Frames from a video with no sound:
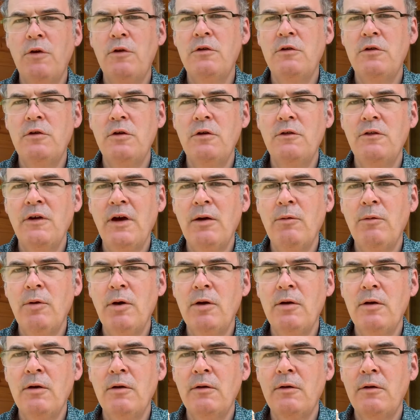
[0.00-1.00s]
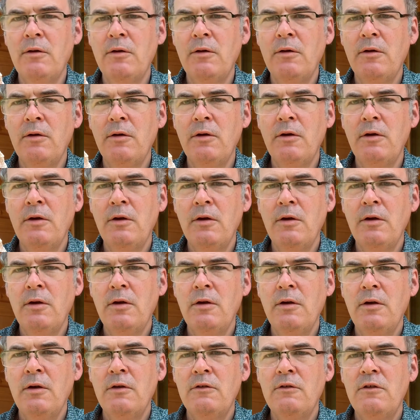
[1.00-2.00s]
to do it that way.
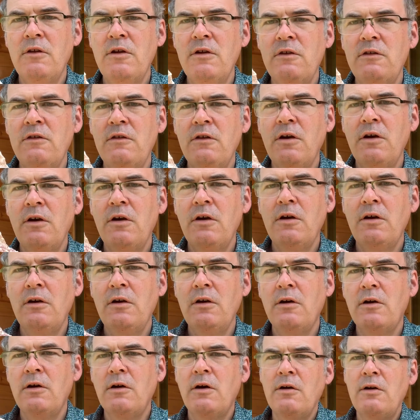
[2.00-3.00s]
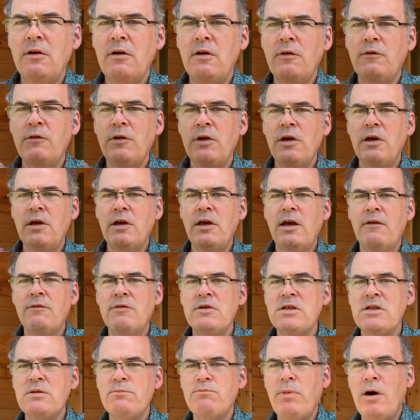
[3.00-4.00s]
This I don't know if you can get the
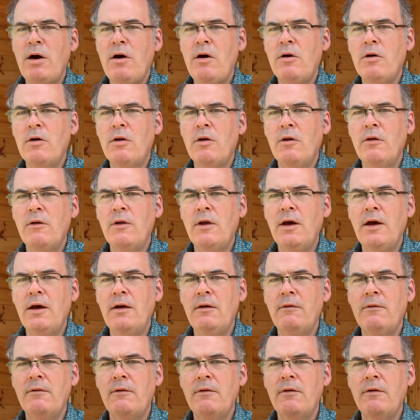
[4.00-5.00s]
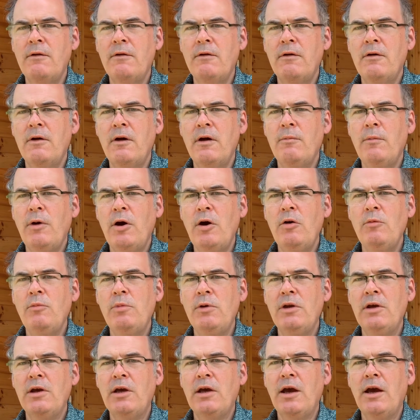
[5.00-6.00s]
sparkle on that. I'm
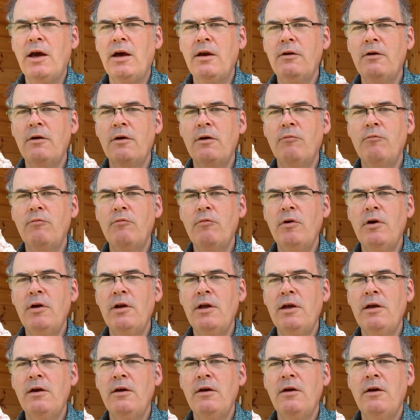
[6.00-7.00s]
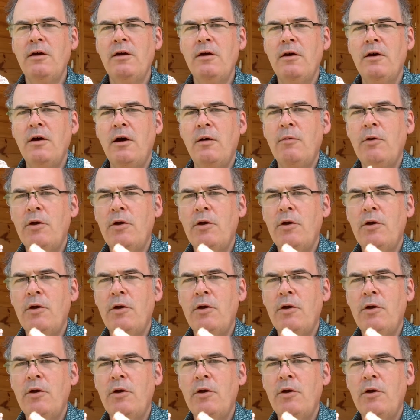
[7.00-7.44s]
hoping you can. I can really. I'm